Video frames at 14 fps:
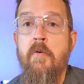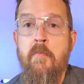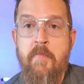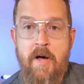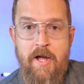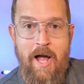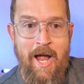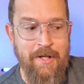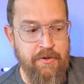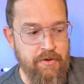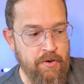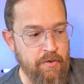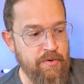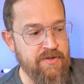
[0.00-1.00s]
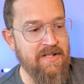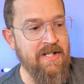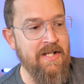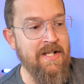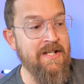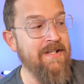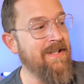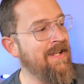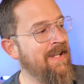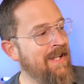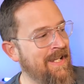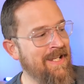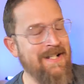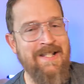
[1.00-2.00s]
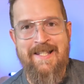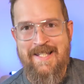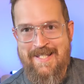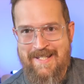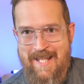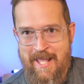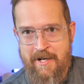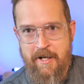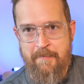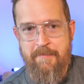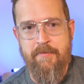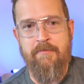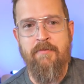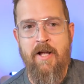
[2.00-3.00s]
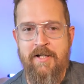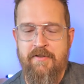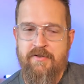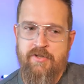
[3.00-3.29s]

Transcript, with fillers: but I do see it in the setup, right?